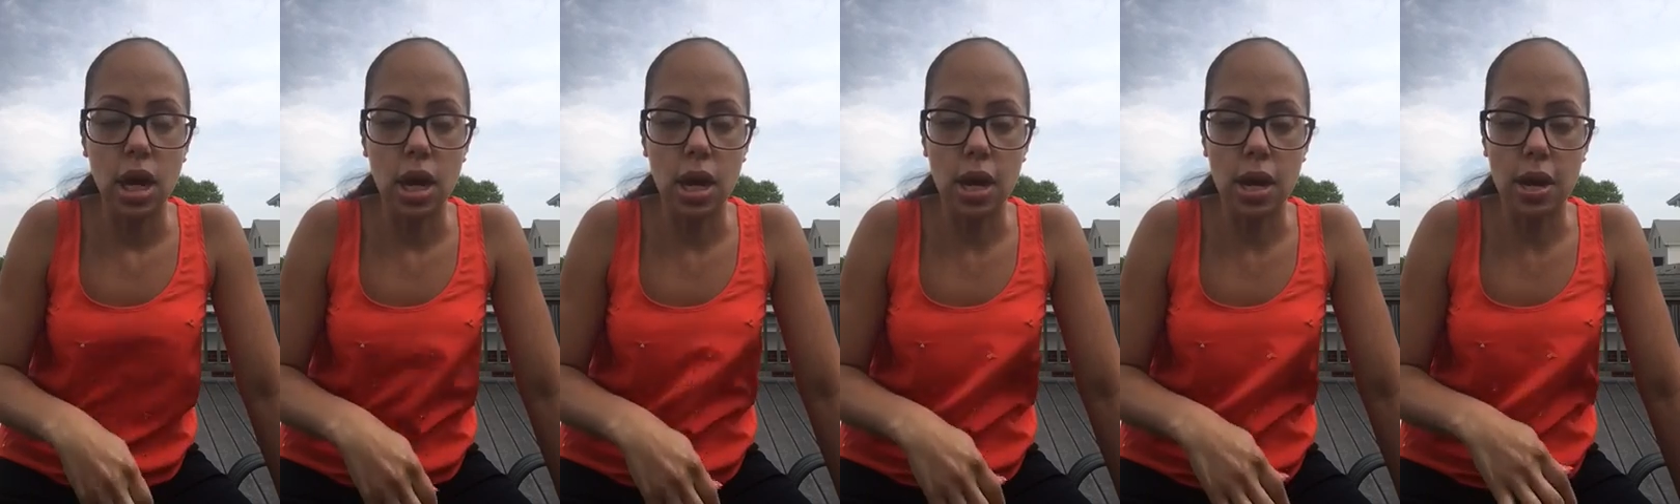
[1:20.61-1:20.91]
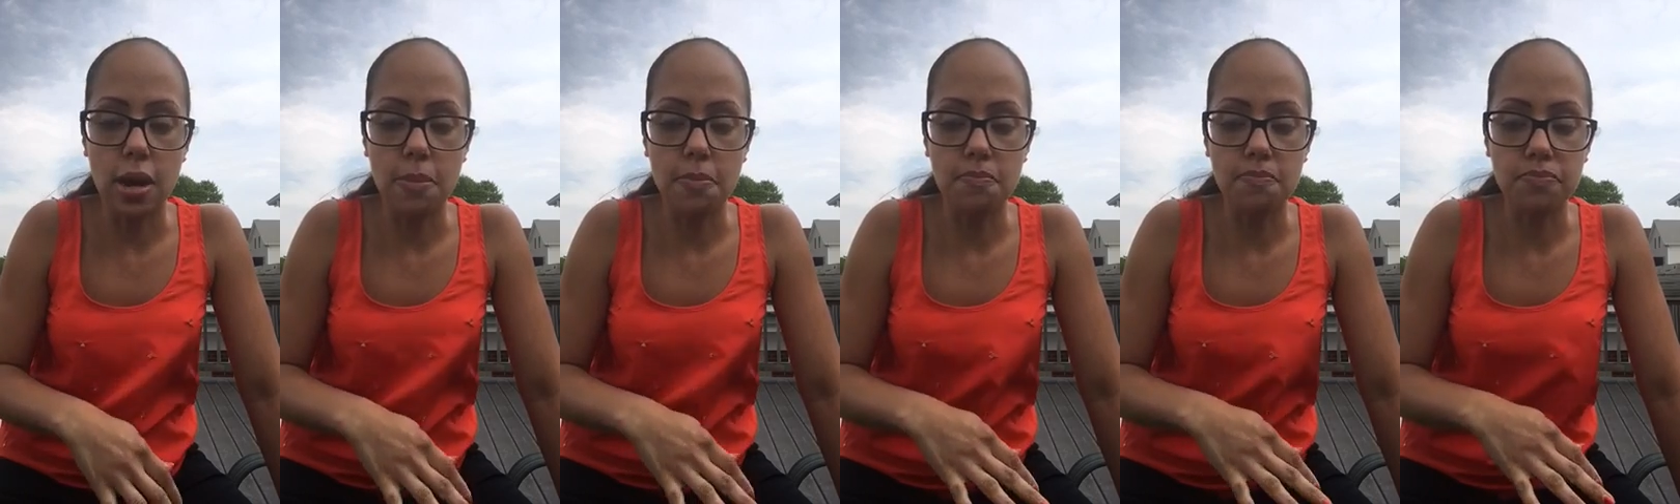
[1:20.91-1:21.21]

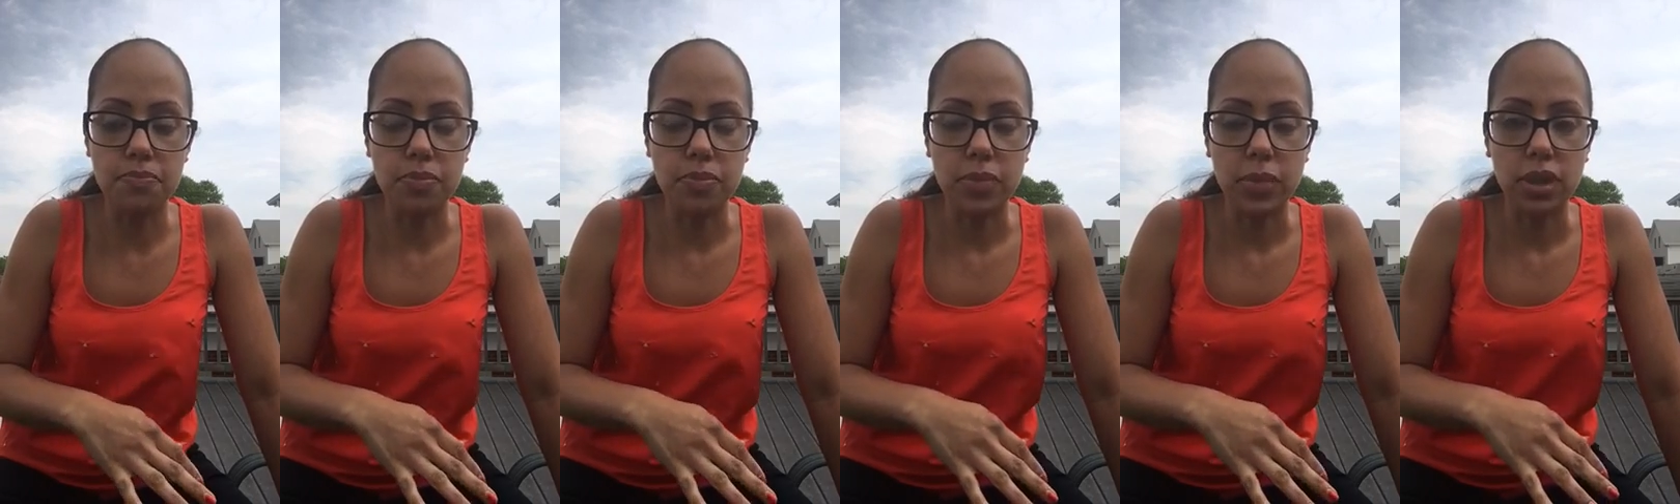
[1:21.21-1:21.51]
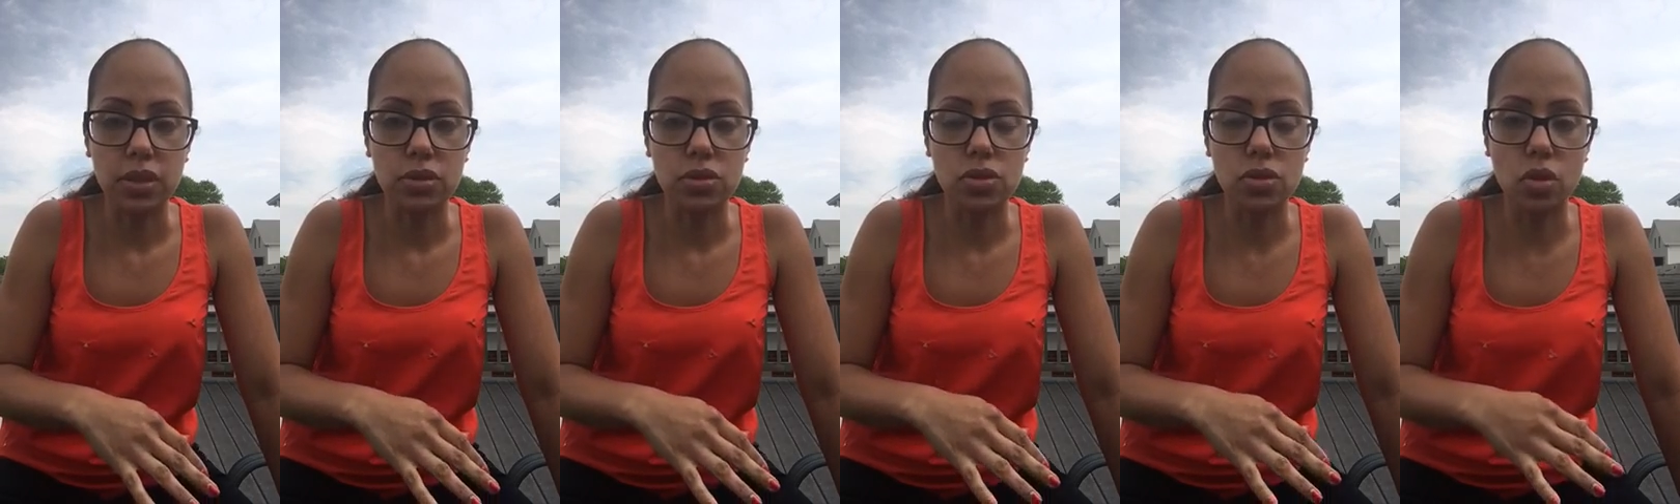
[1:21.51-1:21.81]
um,
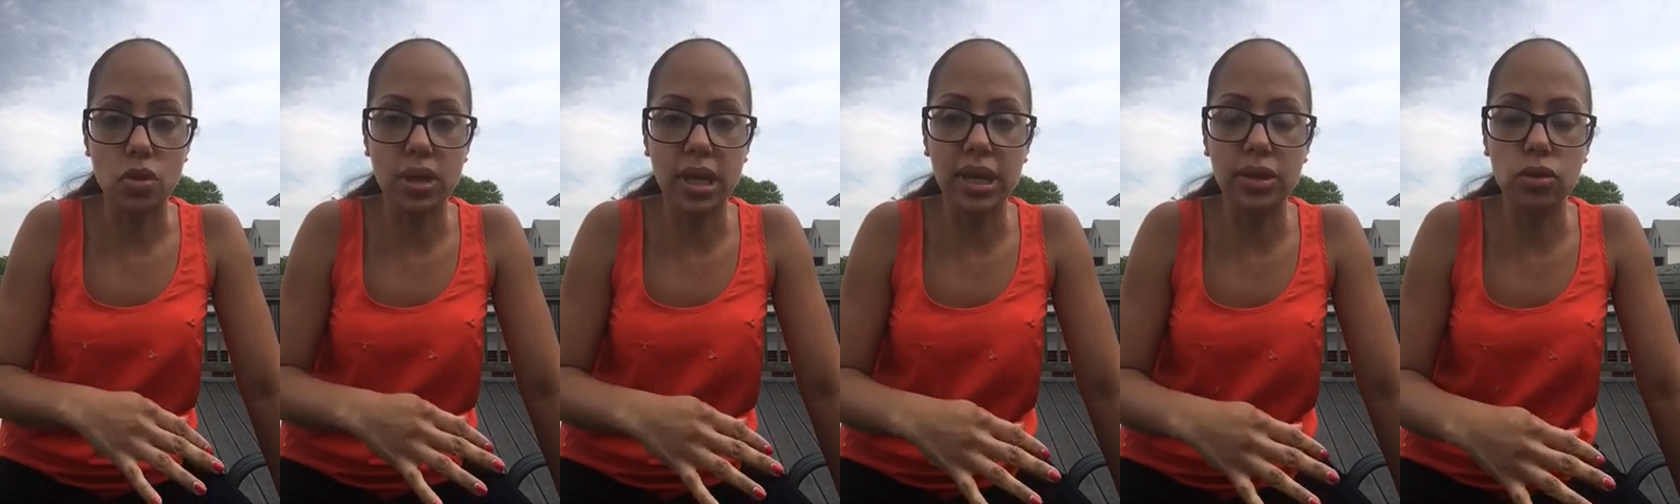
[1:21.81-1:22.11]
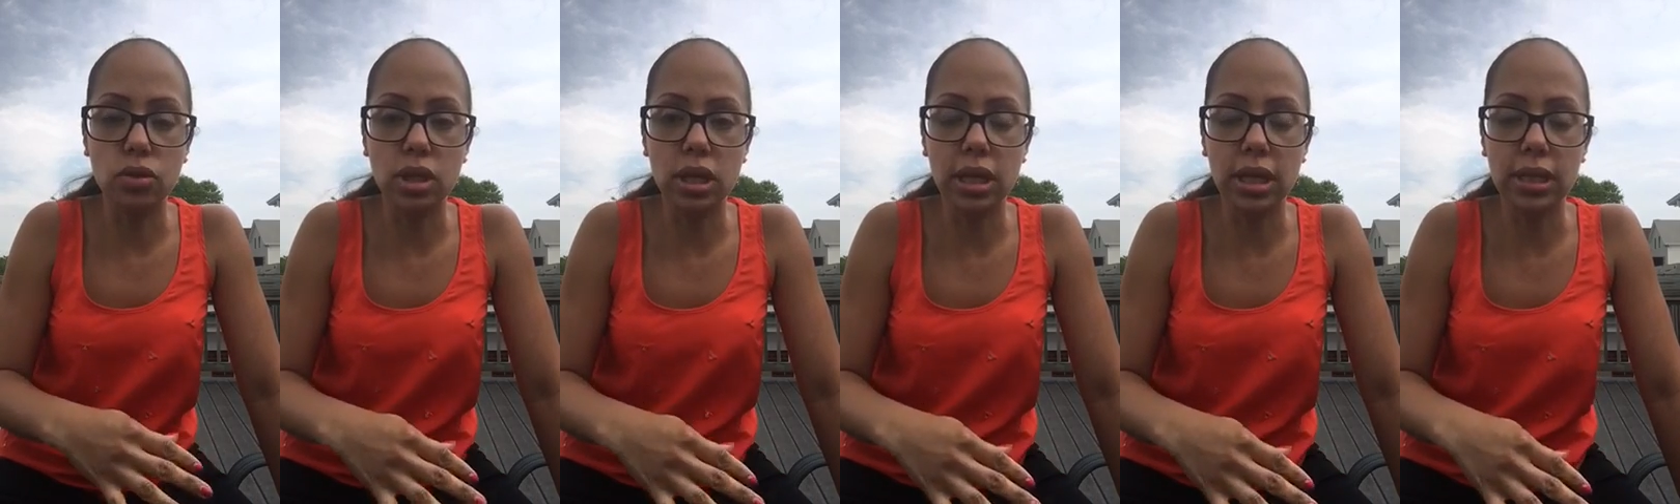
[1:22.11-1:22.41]
so that
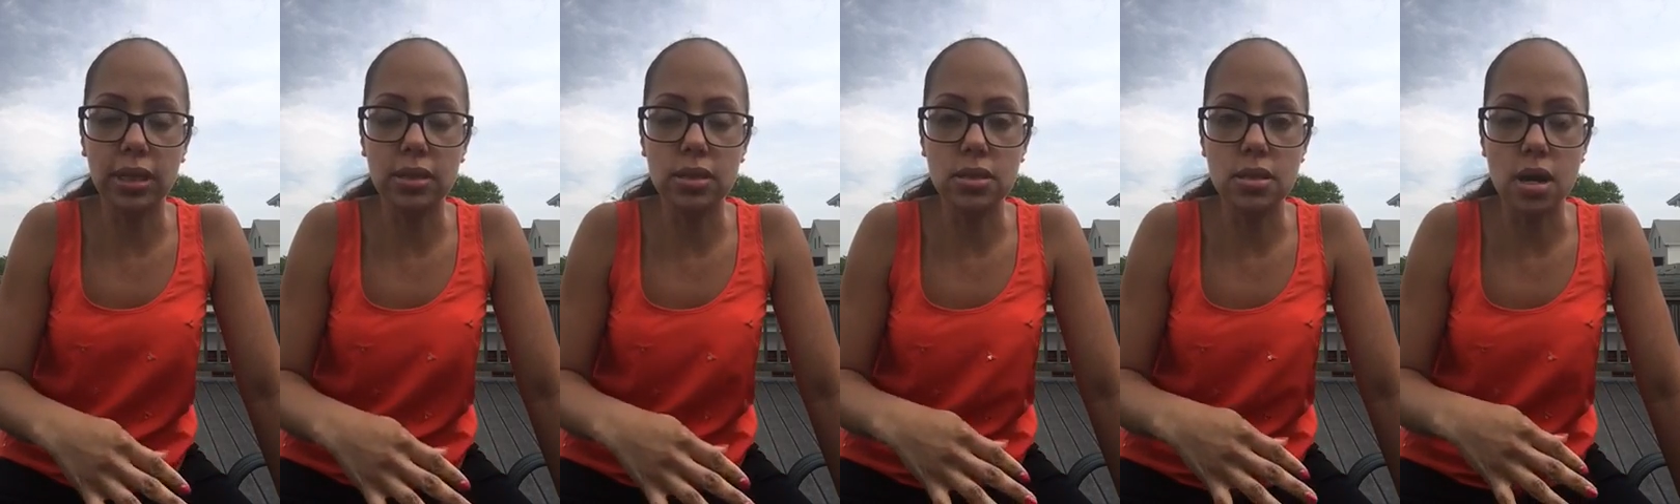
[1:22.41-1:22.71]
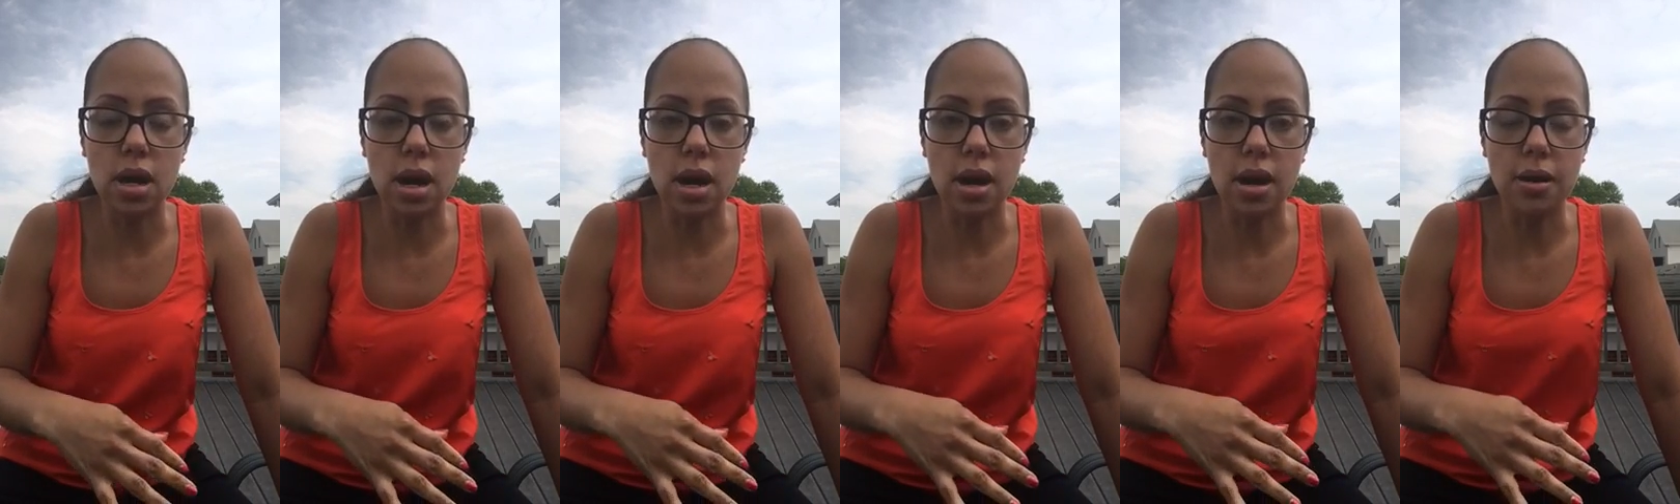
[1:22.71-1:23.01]
you can
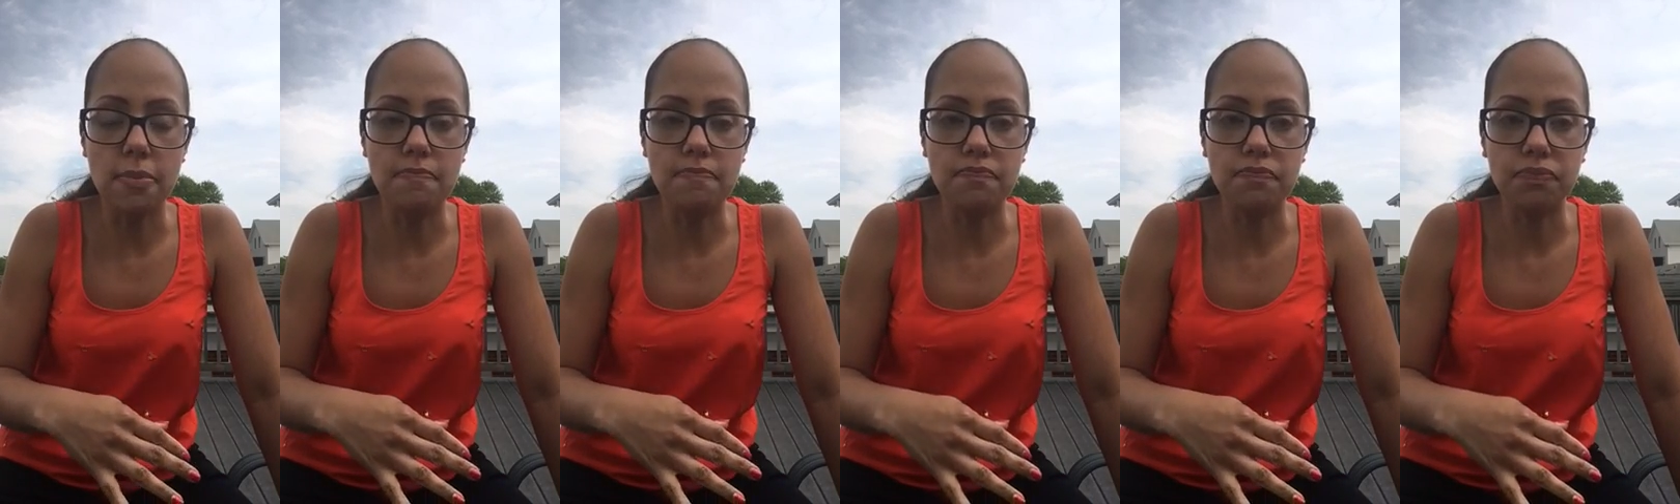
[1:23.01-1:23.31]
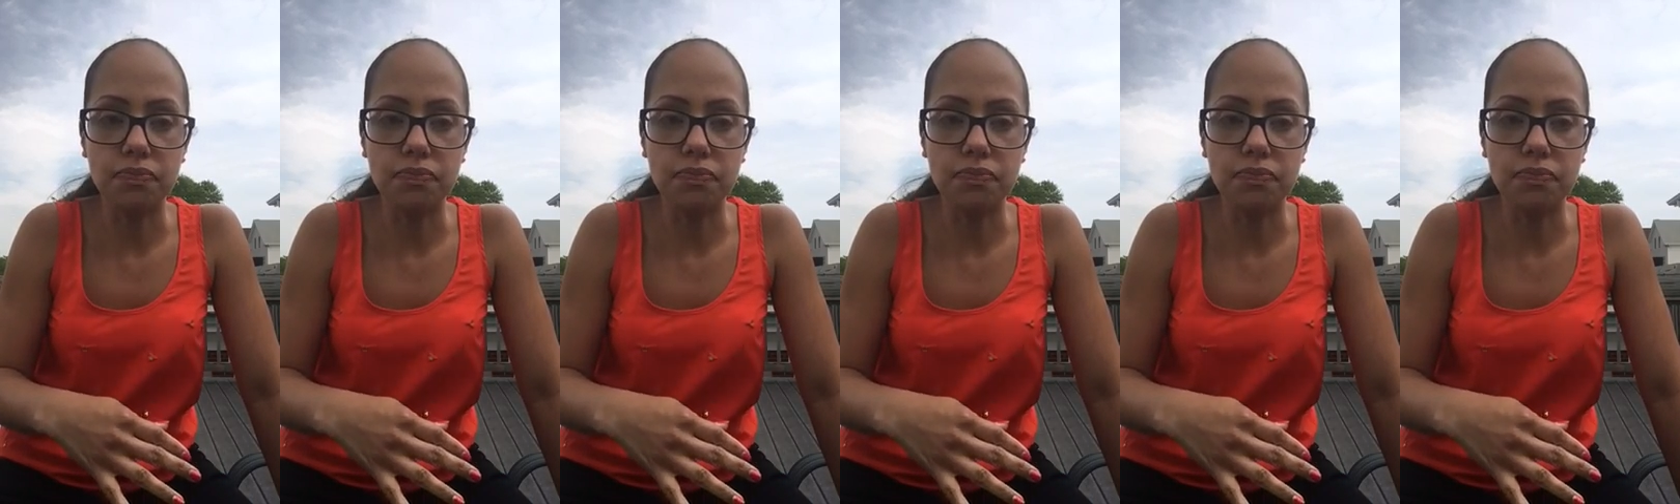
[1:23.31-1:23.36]
um,